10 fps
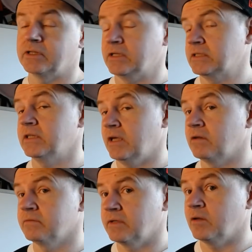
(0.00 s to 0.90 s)
and I said
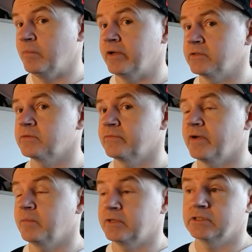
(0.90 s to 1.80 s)
that'll that'll buy you some
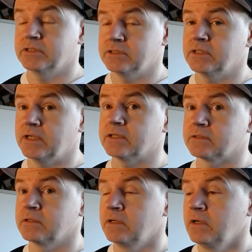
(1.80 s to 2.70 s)
fabric, and she said yes.